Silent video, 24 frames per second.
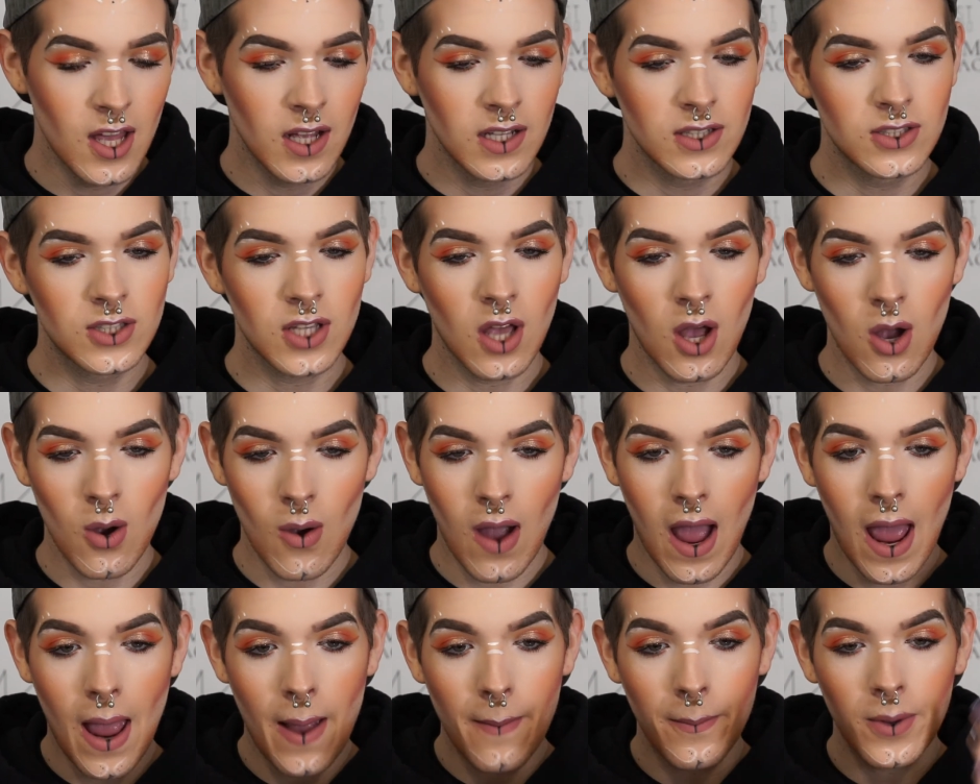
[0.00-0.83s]
So
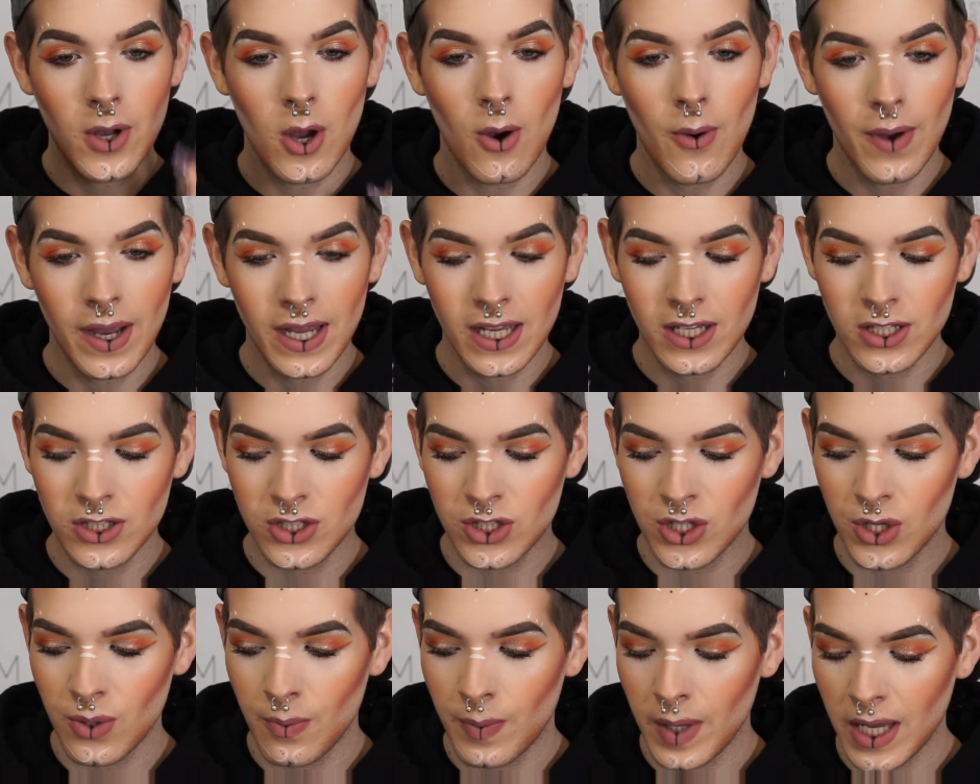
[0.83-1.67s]
I'm going
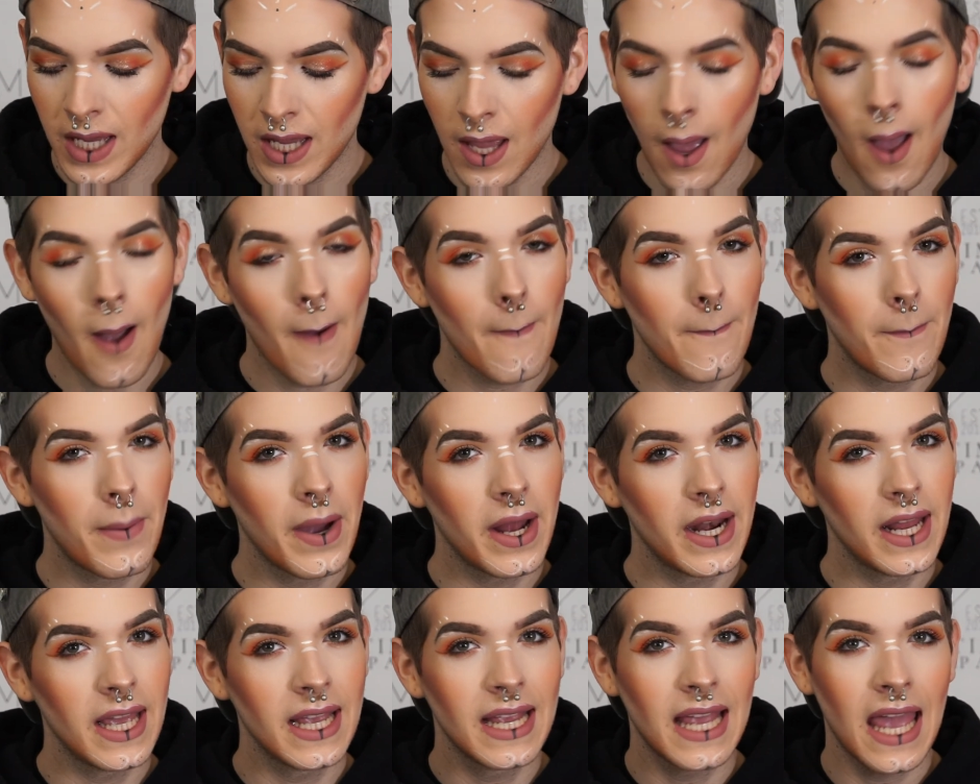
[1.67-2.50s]
to be
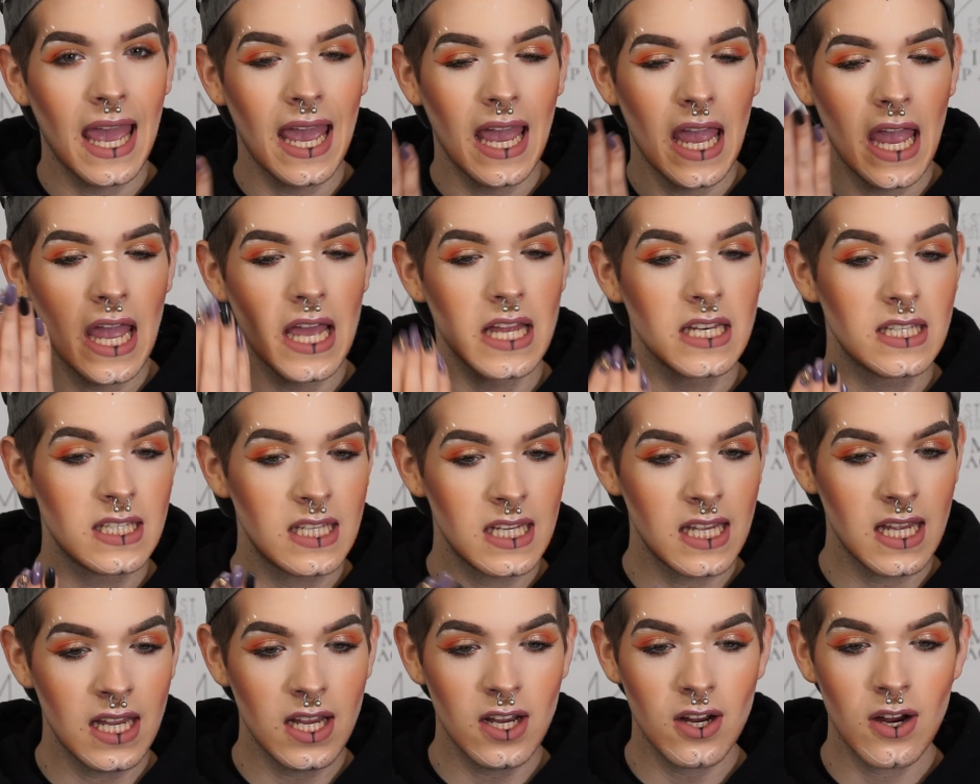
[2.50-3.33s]
putting a
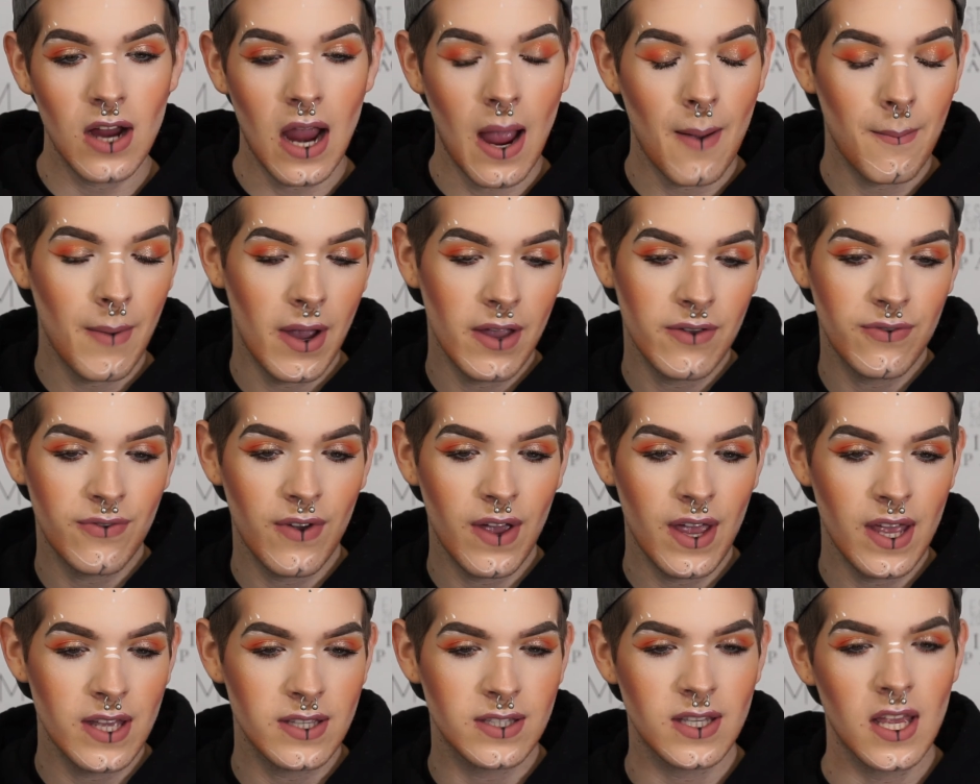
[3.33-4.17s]
tear on my
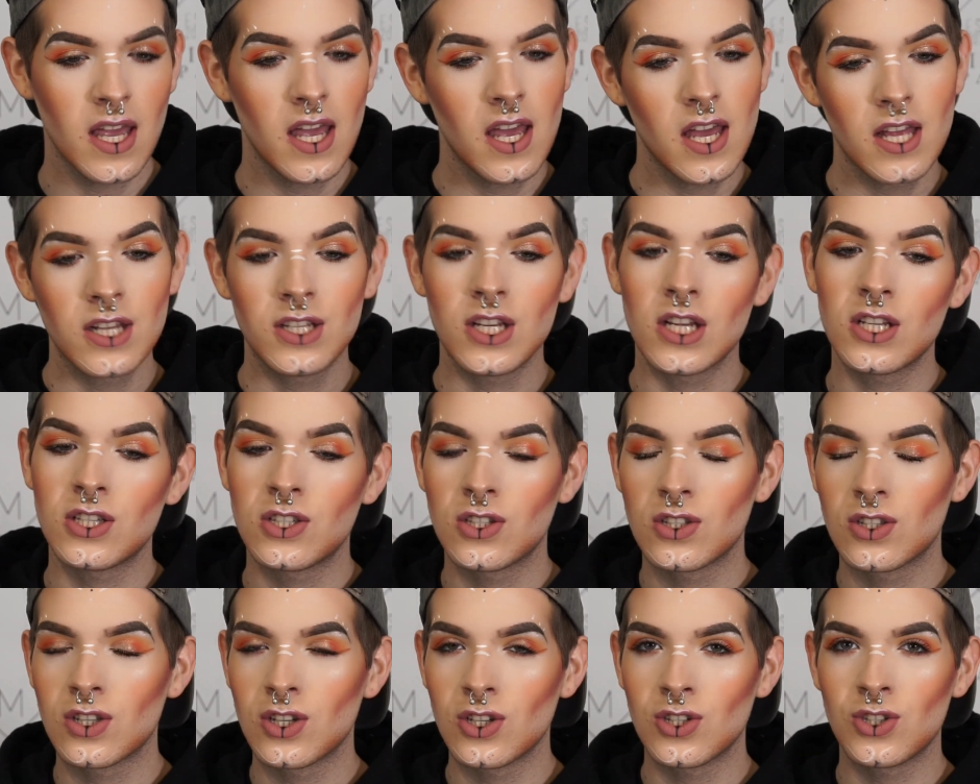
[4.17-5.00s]
face
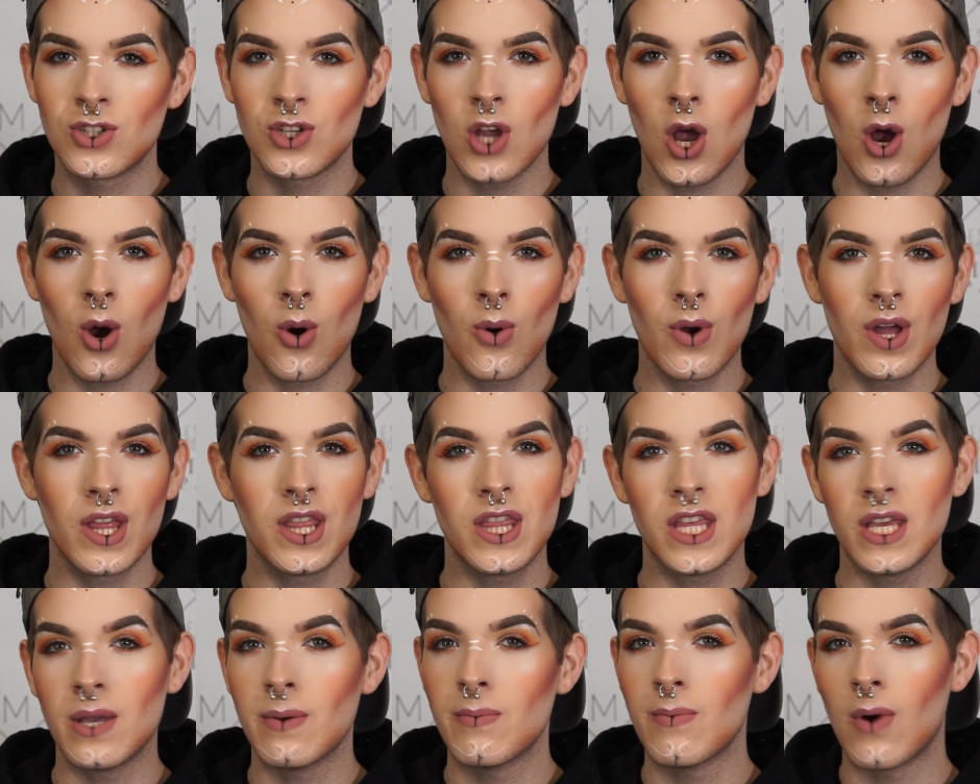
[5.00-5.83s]
just to show
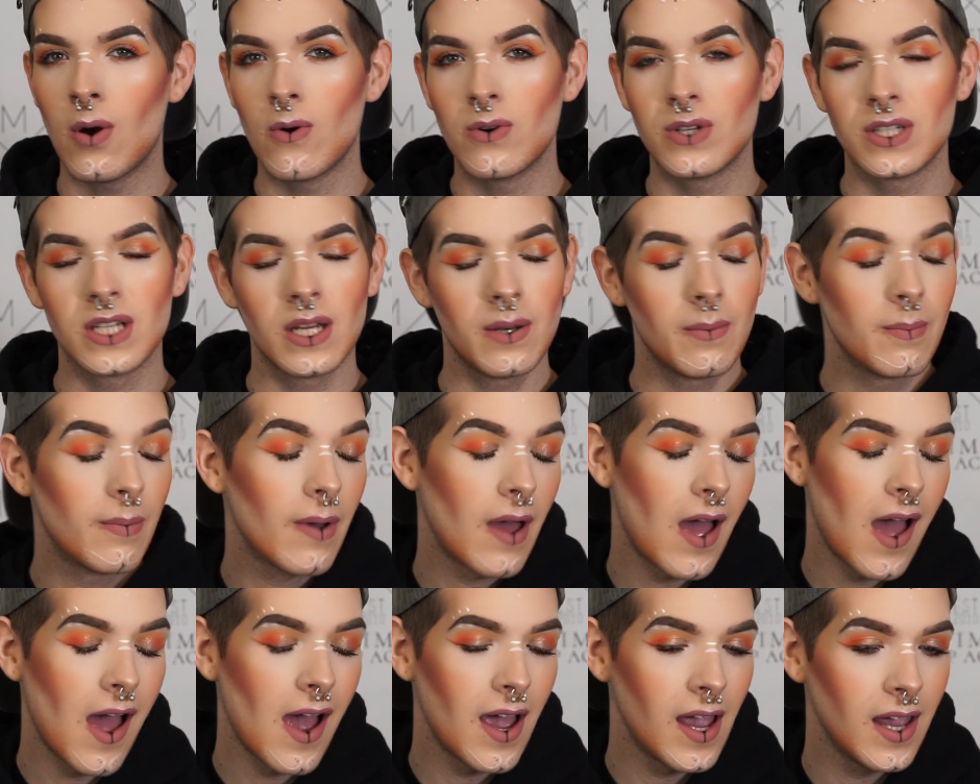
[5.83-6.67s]
the emotion
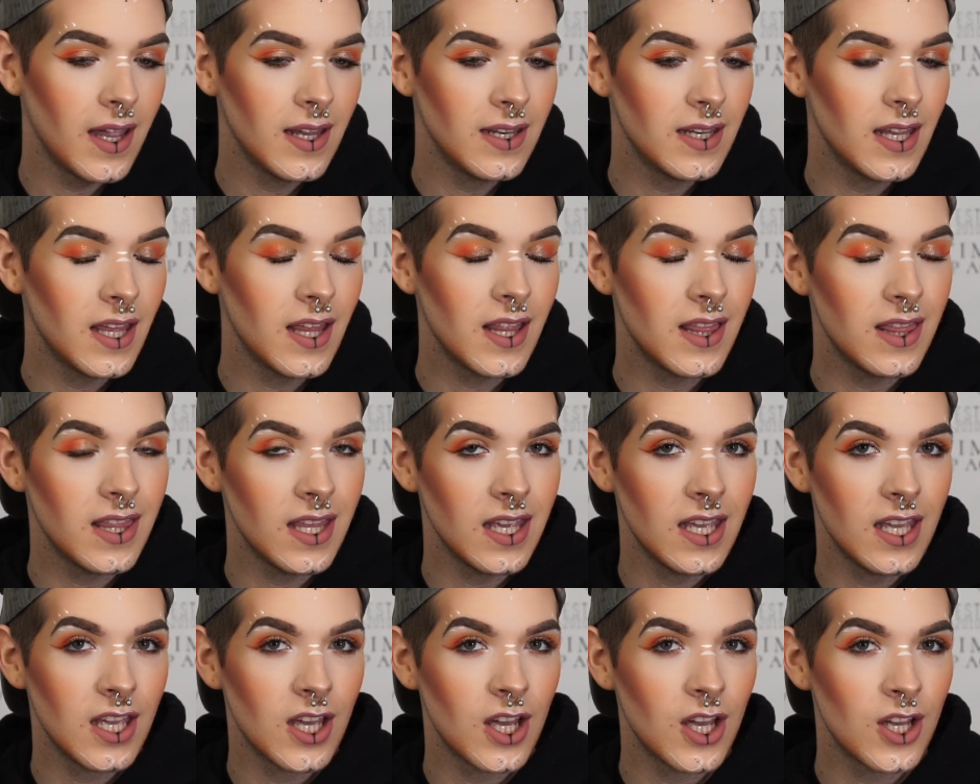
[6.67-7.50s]
behind
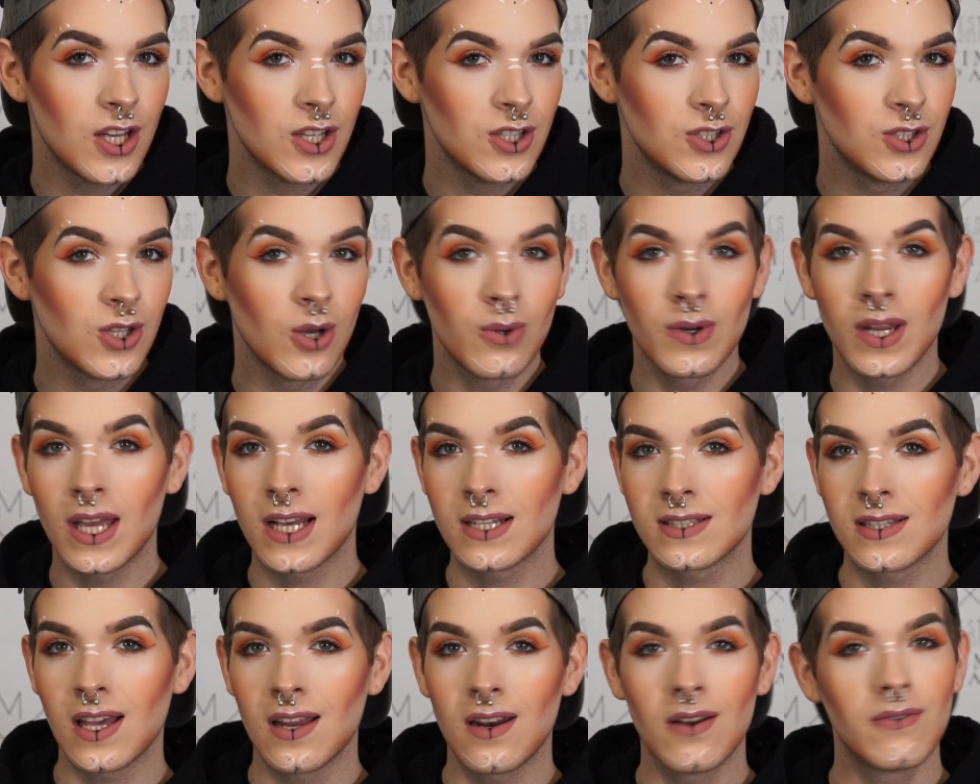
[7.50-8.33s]
the
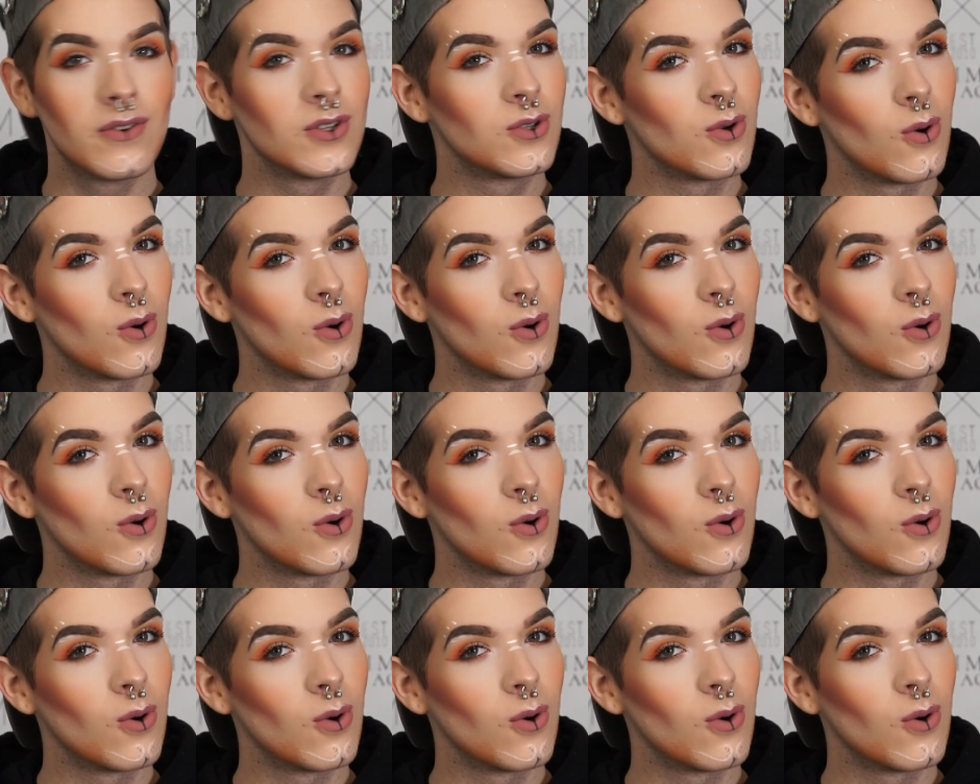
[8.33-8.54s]
zodiac sign of a